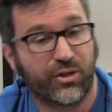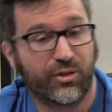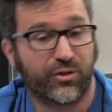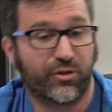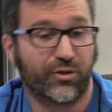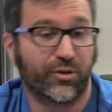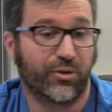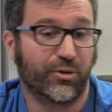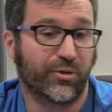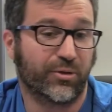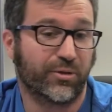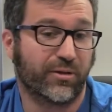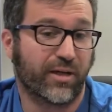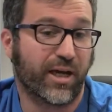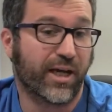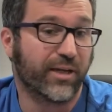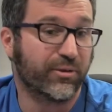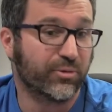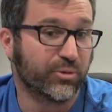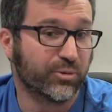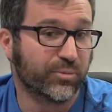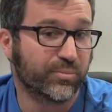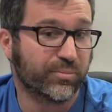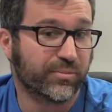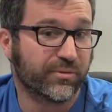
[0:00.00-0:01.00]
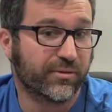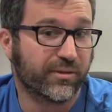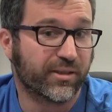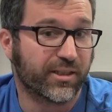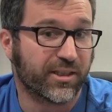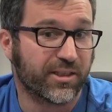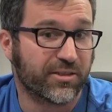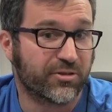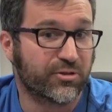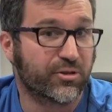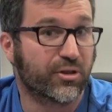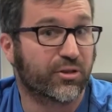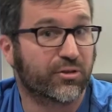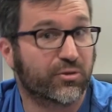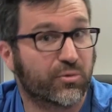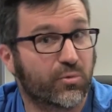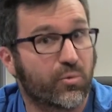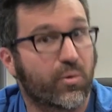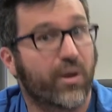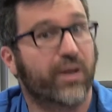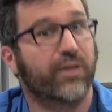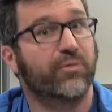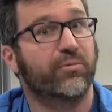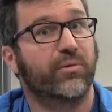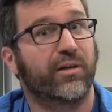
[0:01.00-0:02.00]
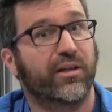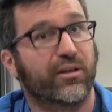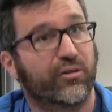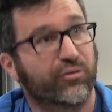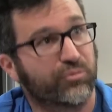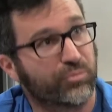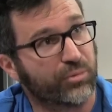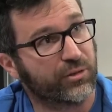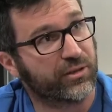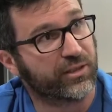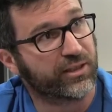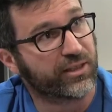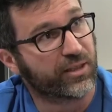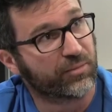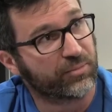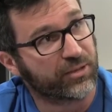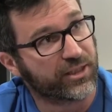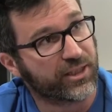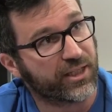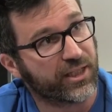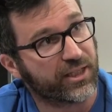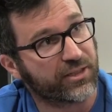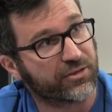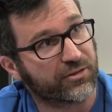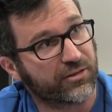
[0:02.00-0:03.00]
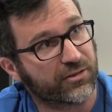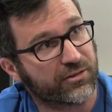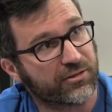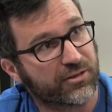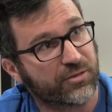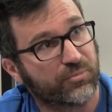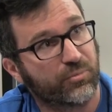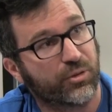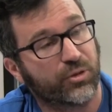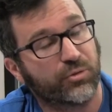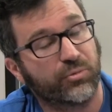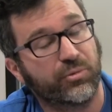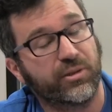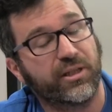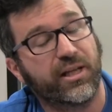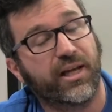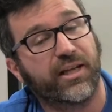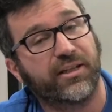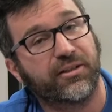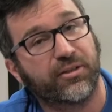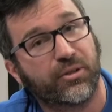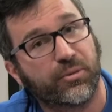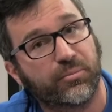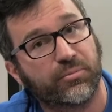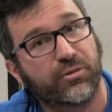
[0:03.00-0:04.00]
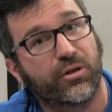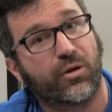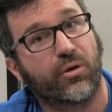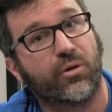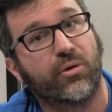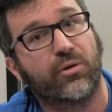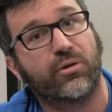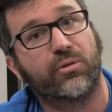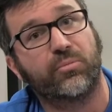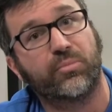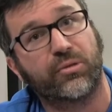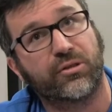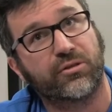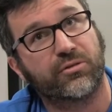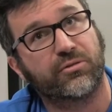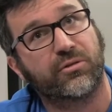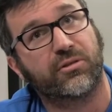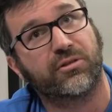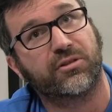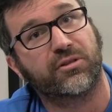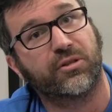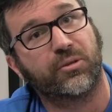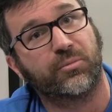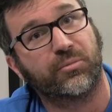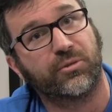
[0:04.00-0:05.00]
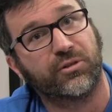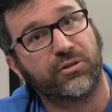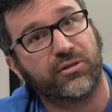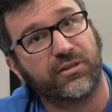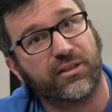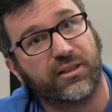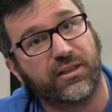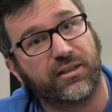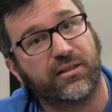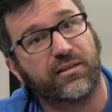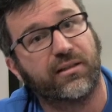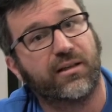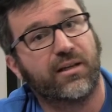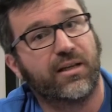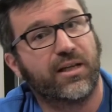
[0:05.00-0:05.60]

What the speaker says: So Hadoop is just one way of building applications, but we adopt all open source community,